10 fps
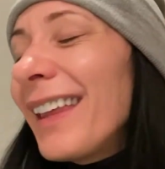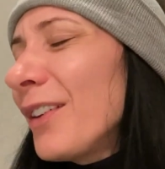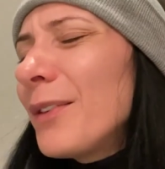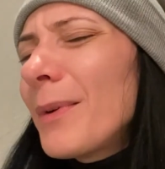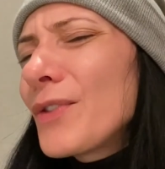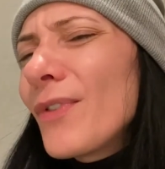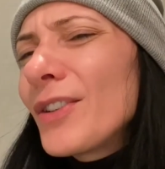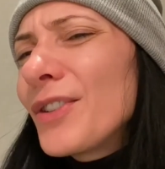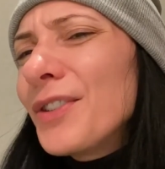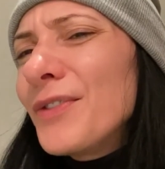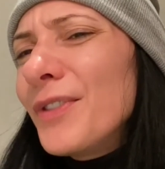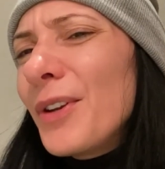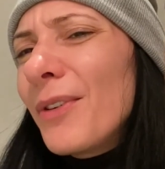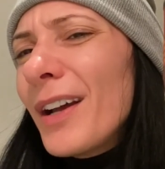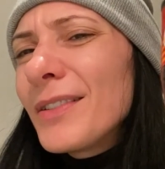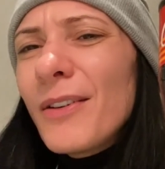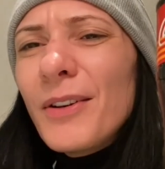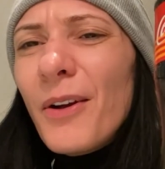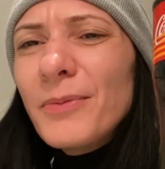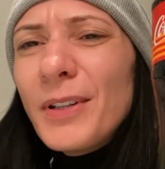Thank you very much for watching this video, guys. I
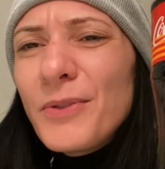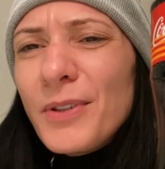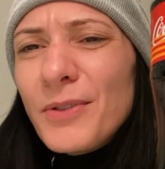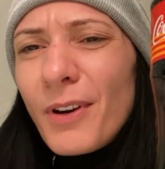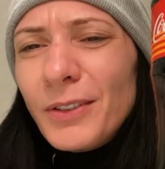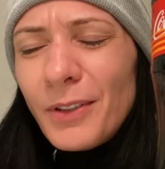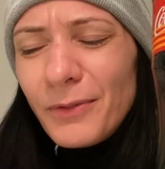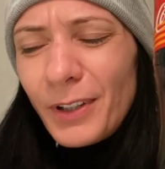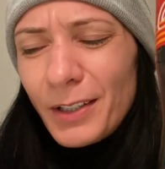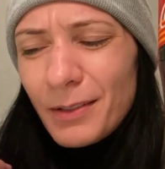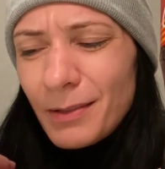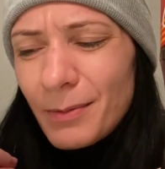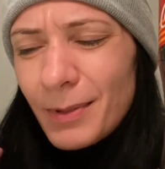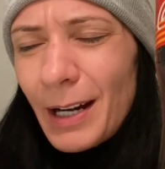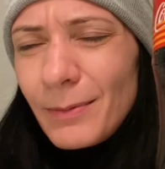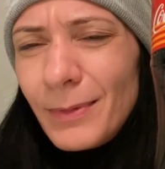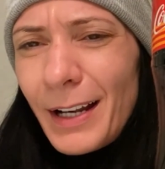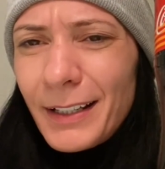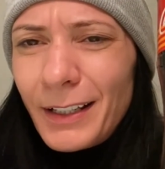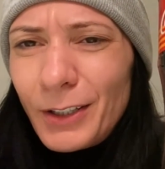really hope that you enjoyed. Don't forget to subscribe,
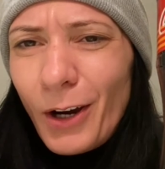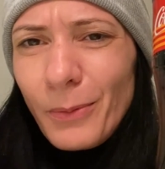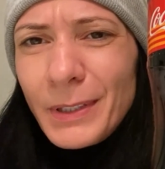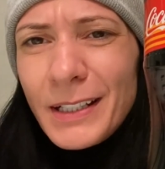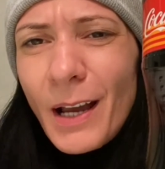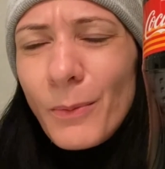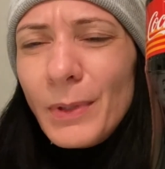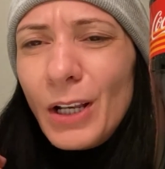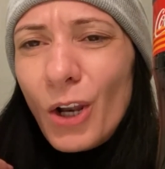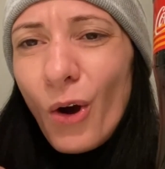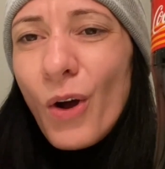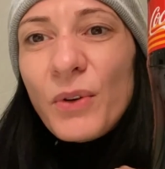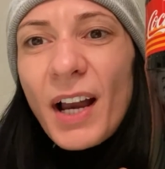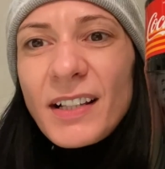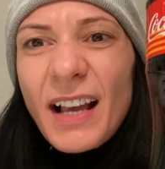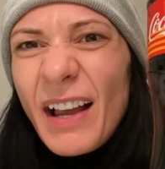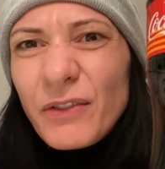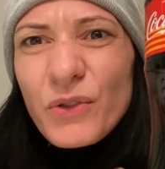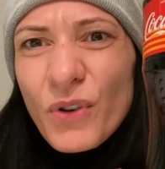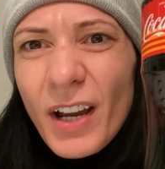like, and comment down below. You guys, have
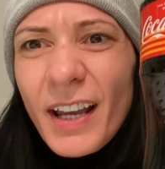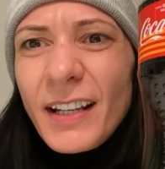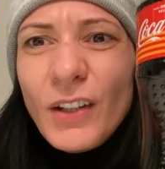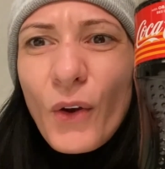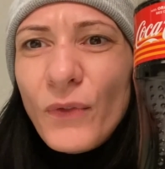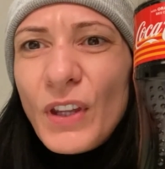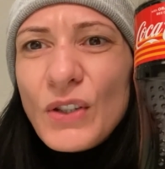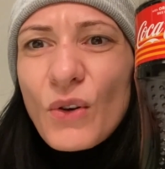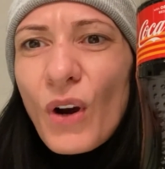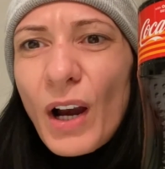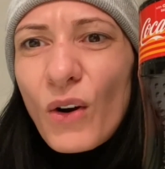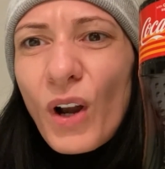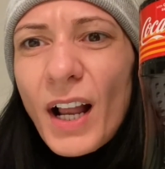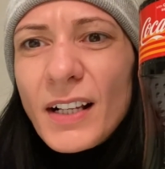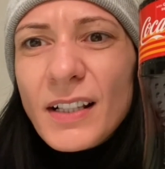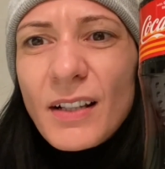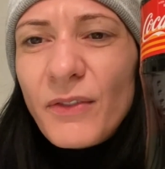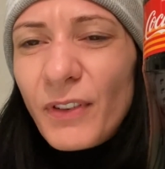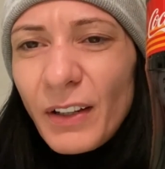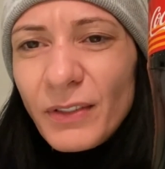you tried any of these Coca-Cola's
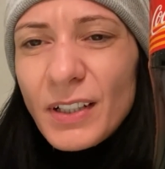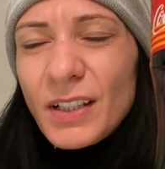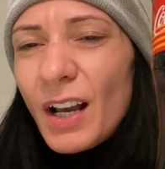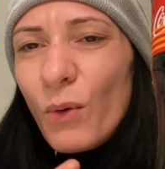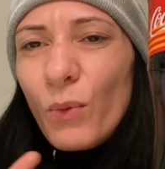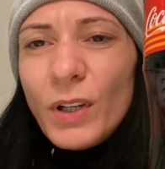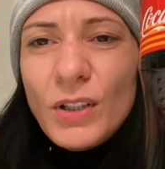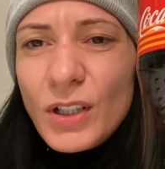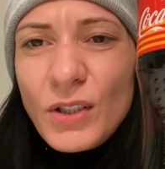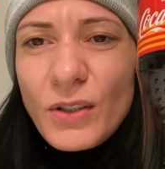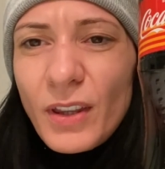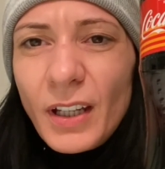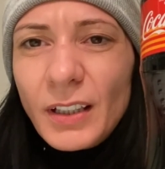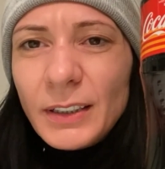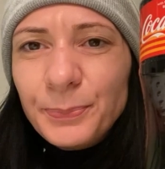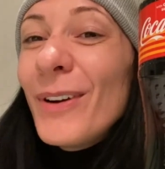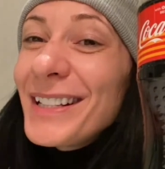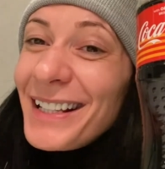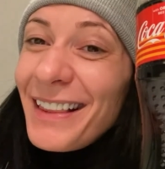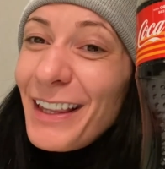flavors, or what did you think?
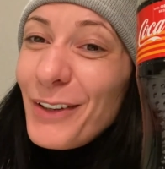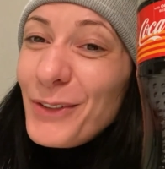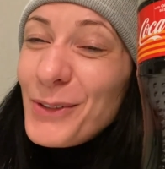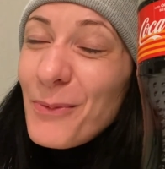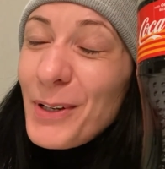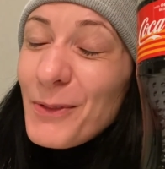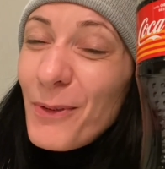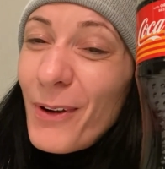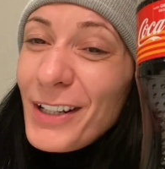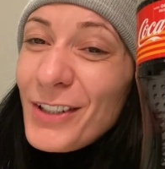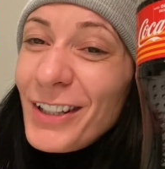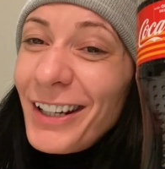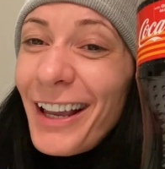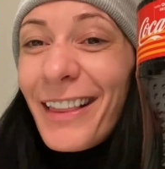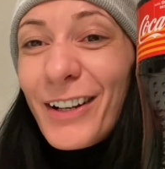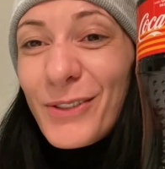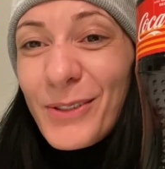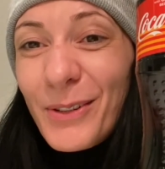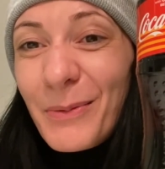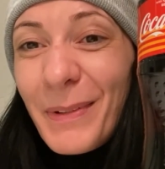Once again, thank you so much for watching, and I'll
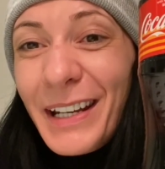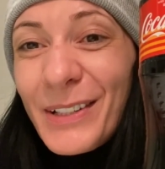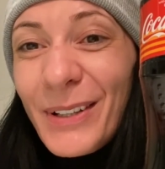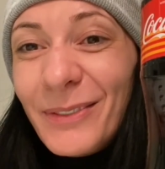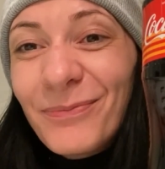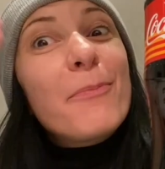see you in my next one.